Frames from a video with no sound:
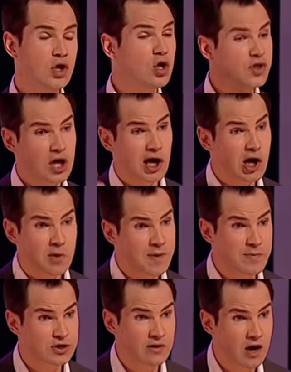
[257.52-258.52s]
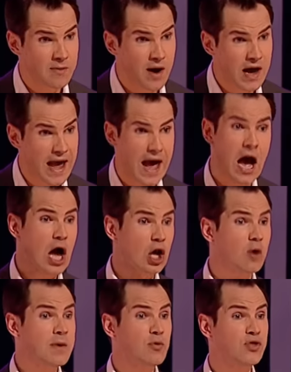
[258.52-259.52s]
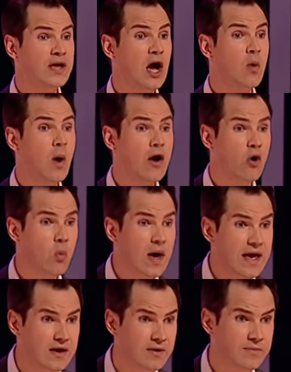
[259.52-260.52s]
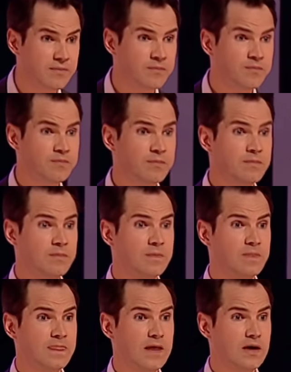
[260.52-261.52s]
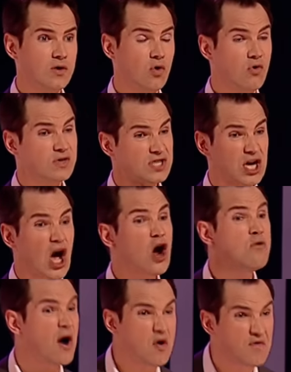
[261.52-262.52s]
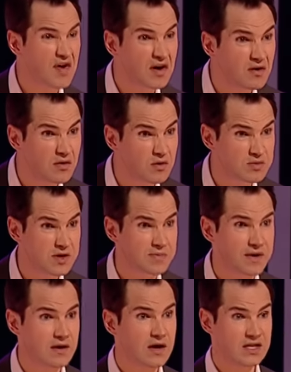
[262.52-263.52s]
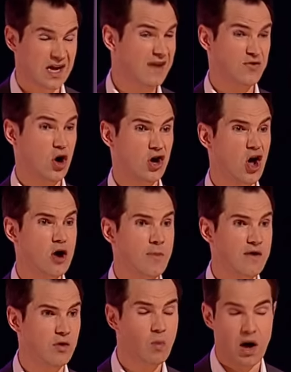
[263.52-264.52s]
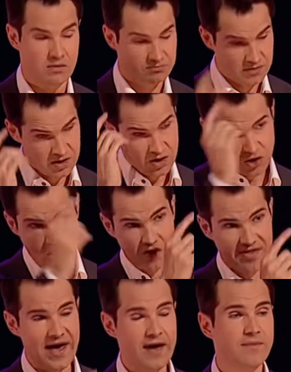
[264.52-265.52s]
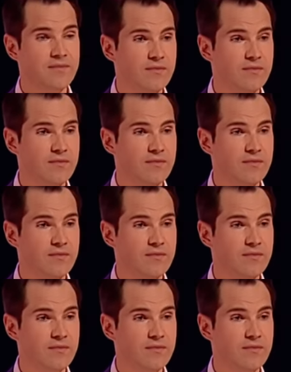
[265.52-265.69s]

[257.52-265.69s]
Not that a lot of people don't like my hair. A lot of people think I wear a wig. Or it's a comb-over or something. I haven't got a comb-over. Well, not there.